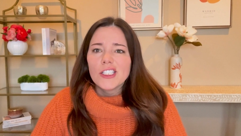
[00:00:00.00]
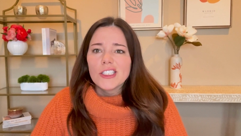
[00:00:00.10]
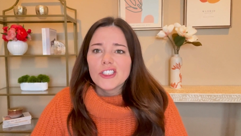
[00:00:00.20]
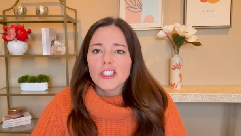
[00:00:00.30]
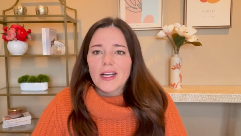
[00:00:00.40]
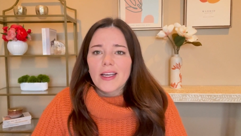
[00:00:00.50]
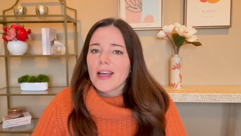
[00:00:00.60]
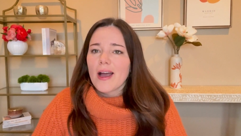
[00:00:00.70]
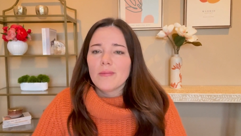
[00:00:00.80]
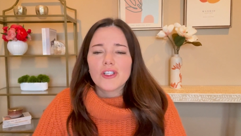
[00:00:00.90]
Jackie,
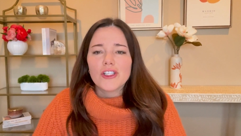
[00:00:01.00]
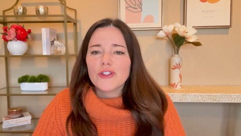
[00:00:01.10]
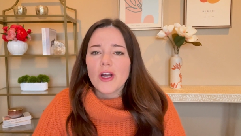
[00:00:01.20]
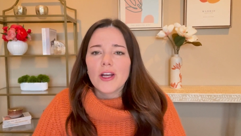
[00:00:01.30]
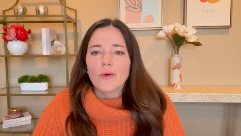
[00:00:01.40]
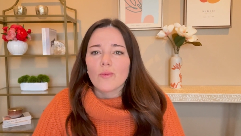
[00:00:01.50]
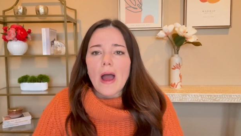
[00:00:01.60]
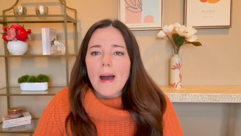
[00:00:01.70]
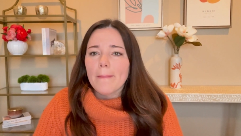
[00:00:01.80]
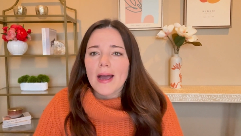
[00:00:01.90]
I'm just trying to
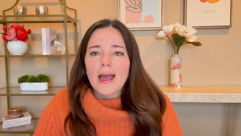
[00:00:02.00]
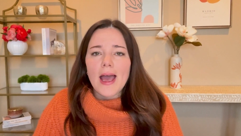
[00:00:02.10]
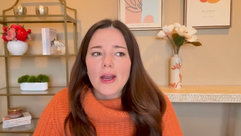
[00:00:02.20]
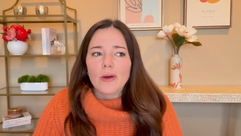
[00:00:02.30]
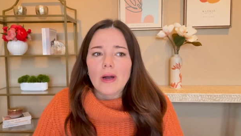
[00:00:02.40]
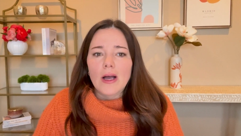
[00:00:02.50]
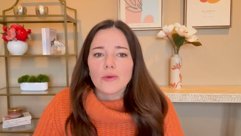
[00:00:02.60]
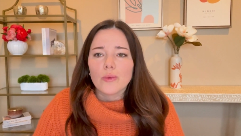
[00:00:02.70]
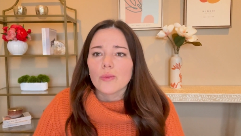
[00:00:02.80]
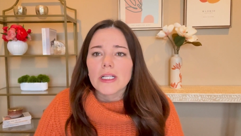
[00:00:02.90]
wrap my head
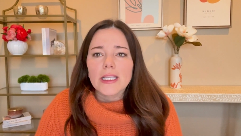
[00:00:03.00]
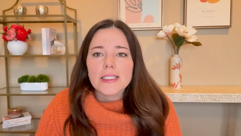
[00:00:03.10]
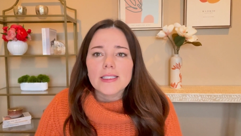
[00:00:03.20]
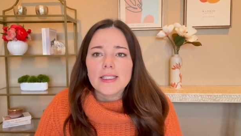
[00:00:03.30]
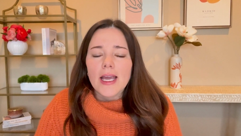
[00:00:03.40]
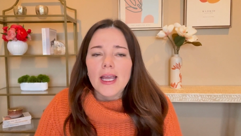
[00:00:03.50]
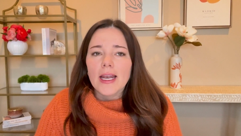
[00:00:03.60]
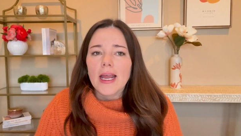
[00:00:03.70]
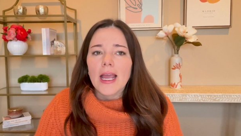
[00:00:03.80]
around real estate